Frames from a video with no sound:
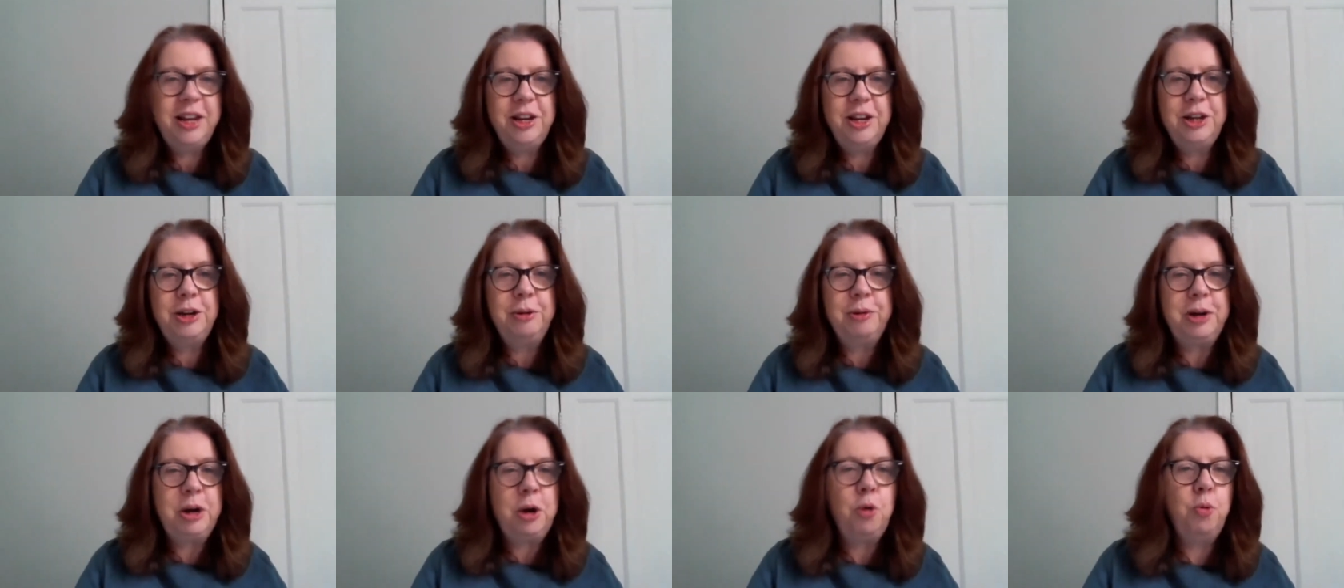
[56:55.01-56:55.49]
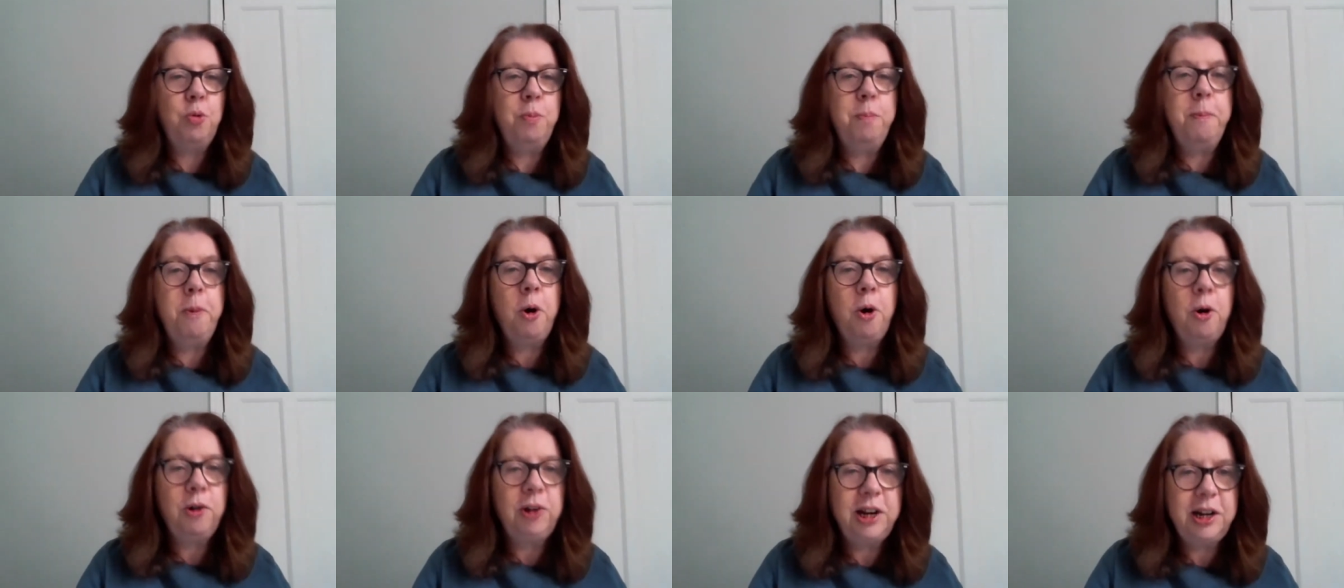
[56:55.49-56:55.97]
you know, an old
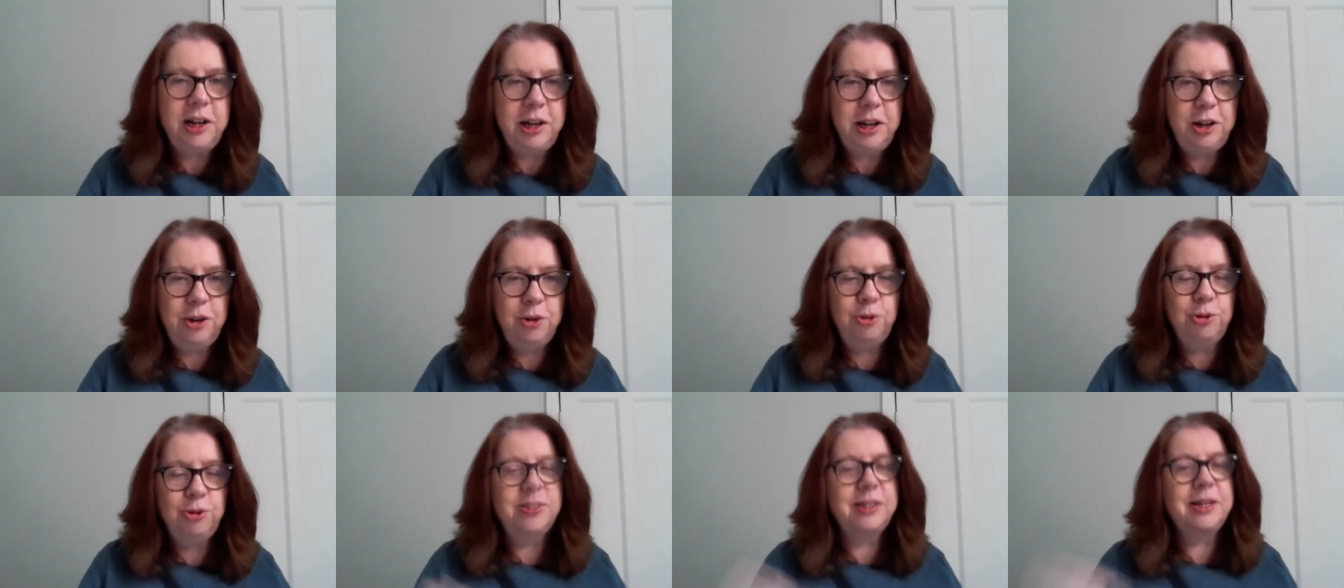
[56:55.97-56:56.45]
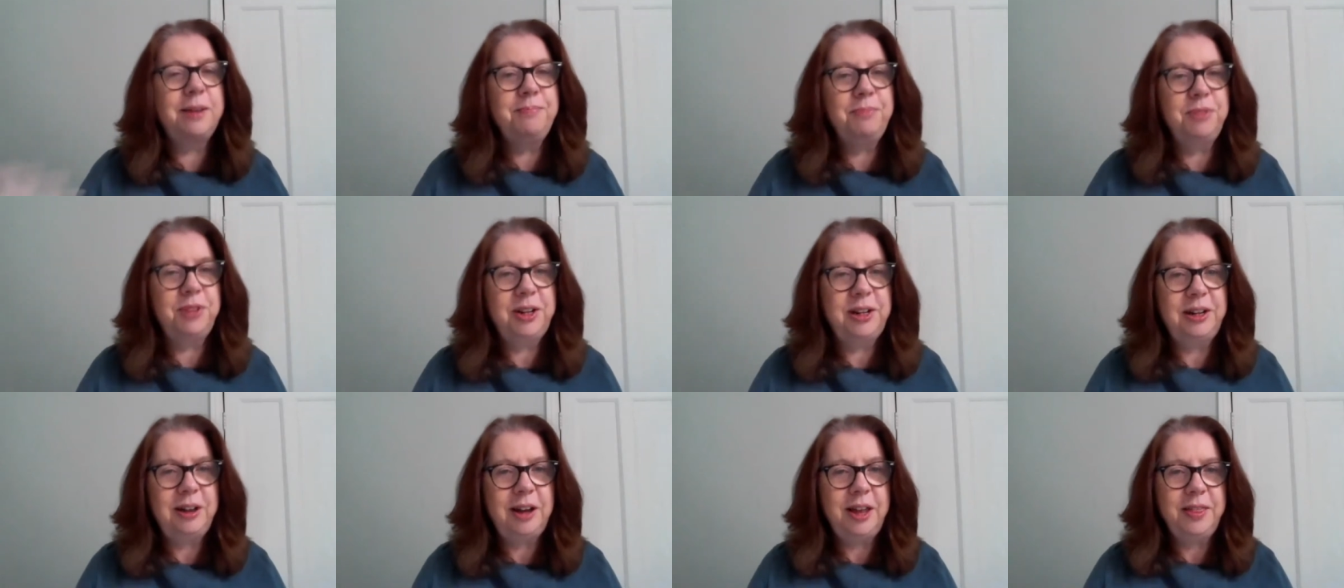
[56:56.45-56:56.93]
poly or
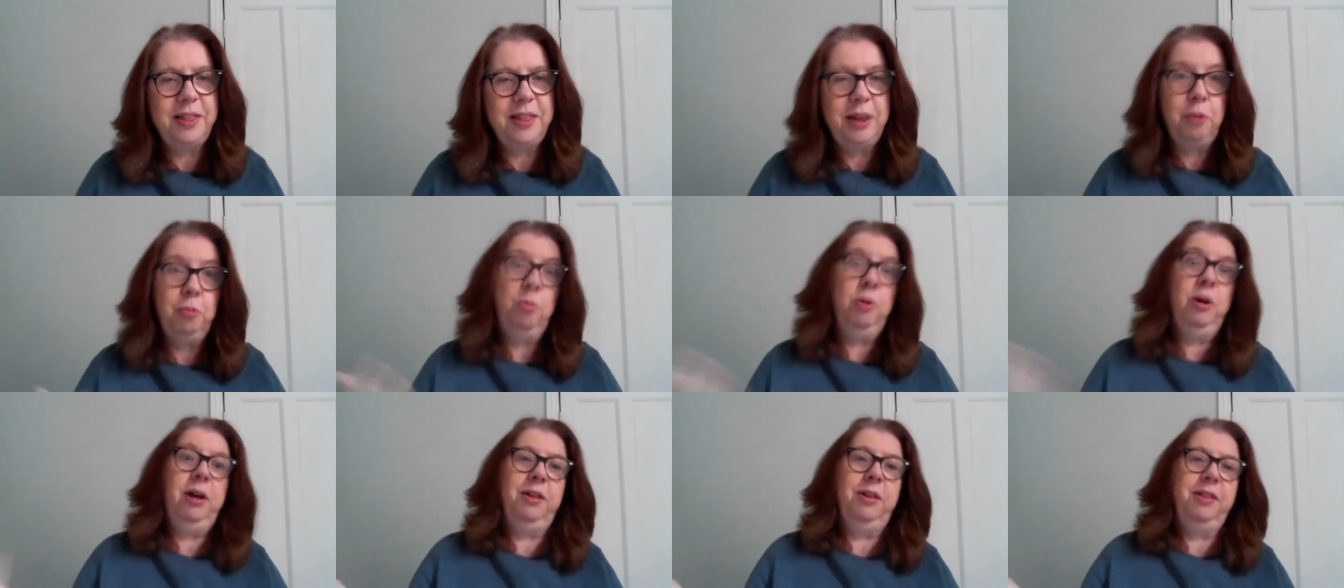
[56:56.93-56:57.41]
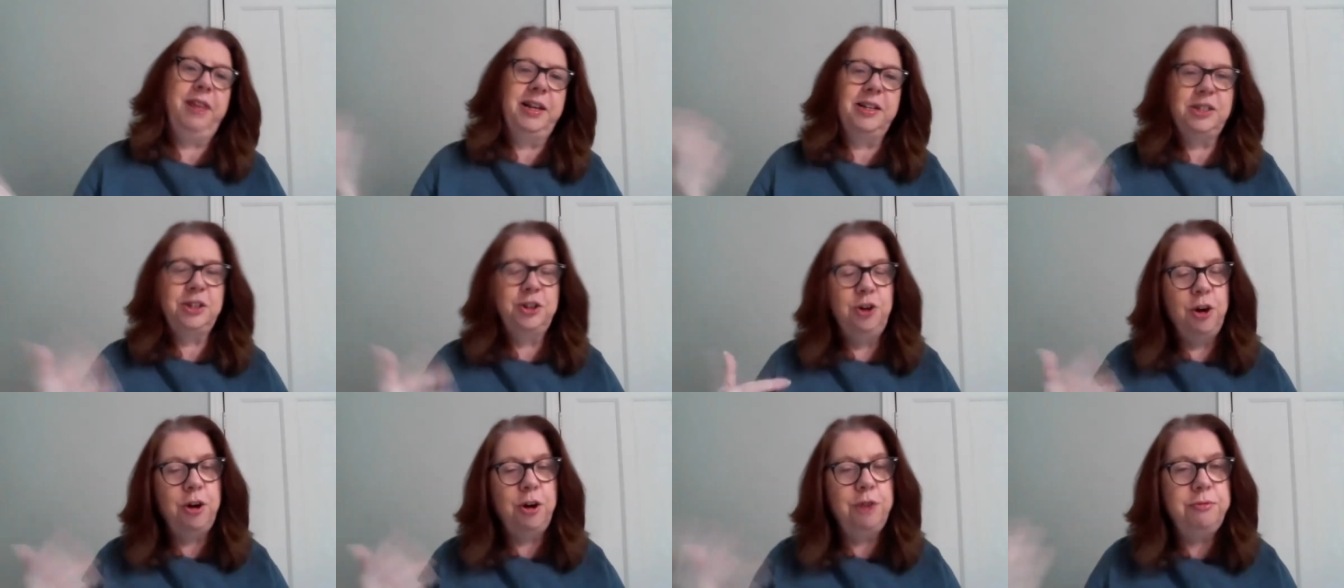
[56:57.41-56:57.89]
something like that. Well,
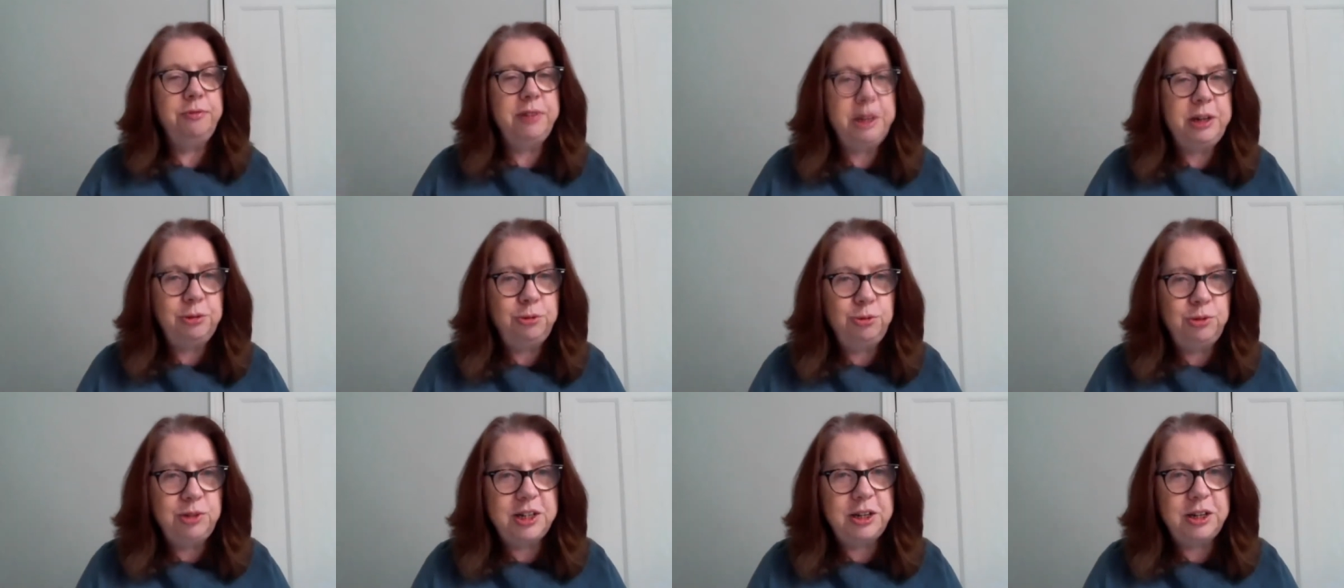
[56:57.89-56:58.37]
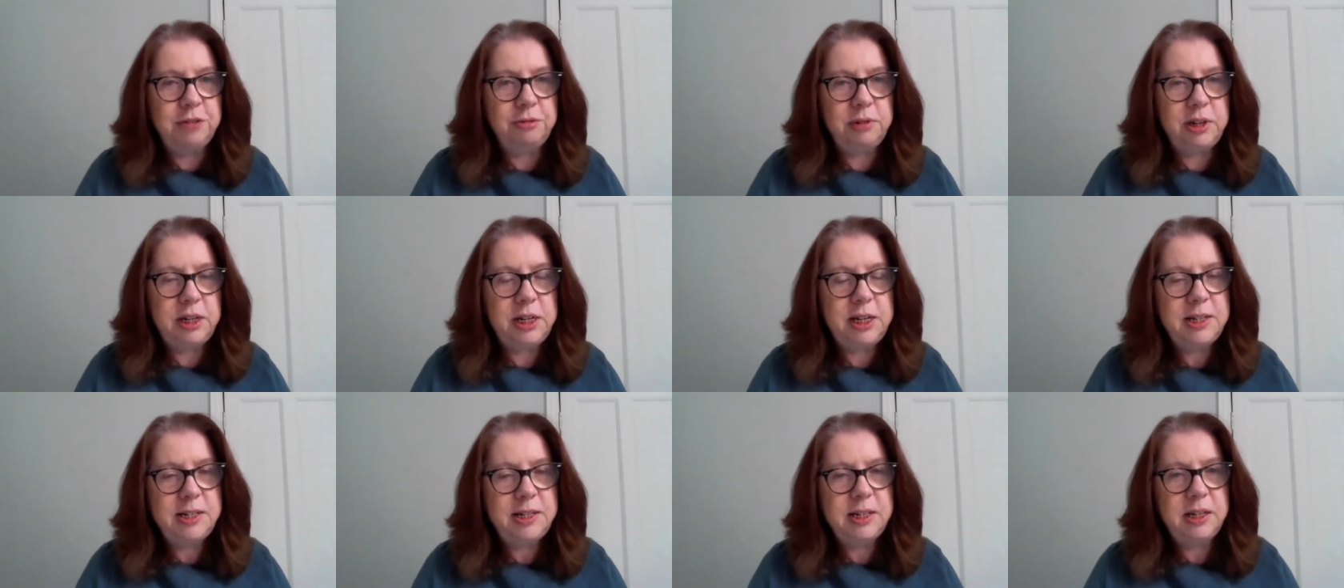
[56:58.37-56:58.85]
that's not a real
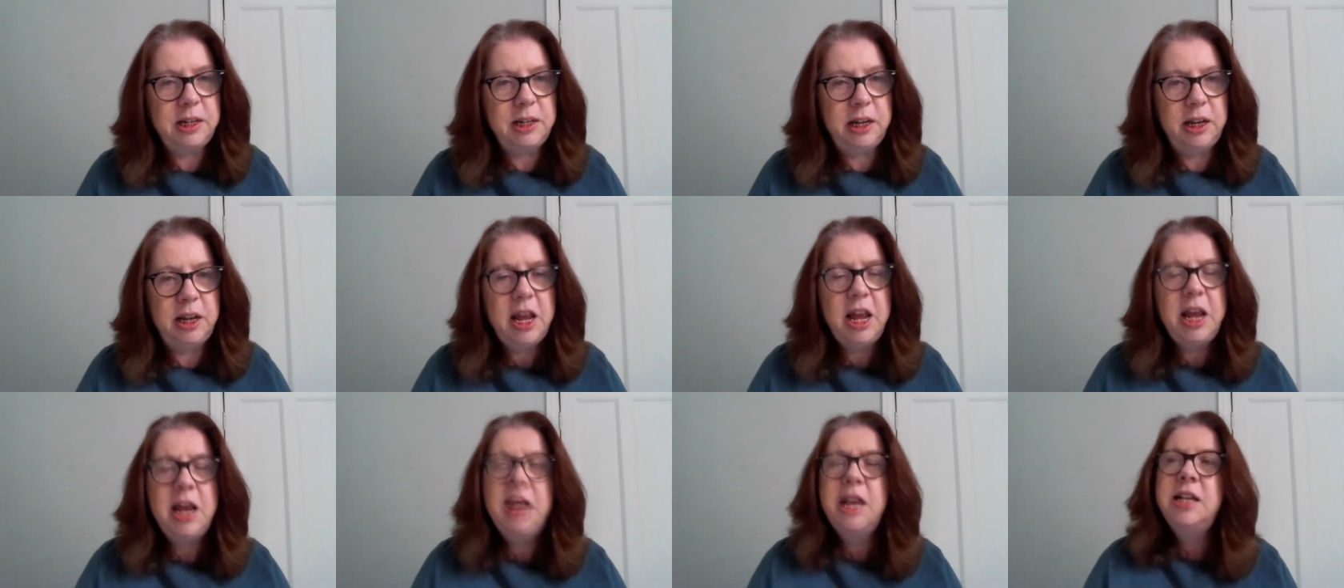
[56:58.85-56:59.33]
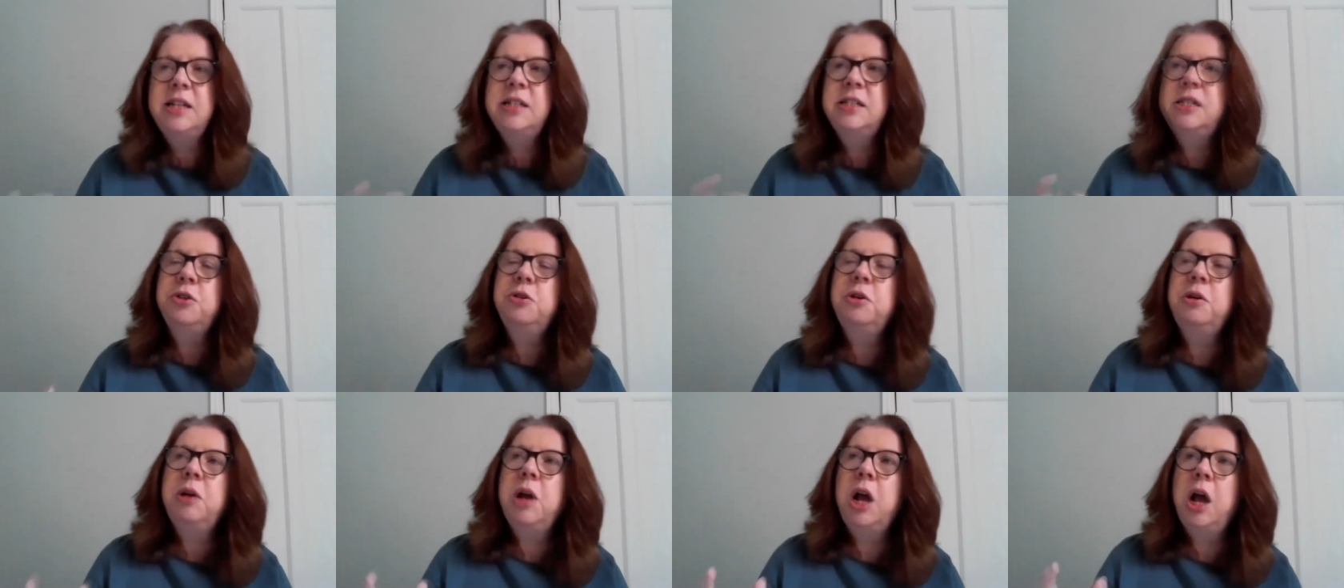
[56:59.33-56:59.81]
degree, is it?
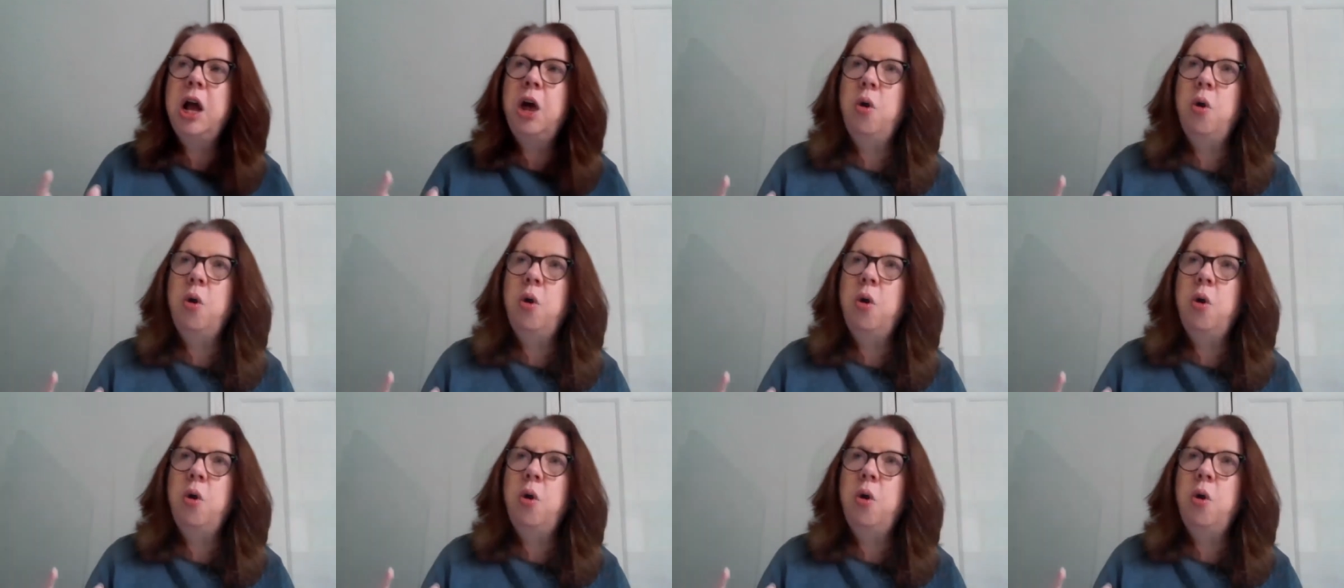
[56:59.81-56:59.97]
So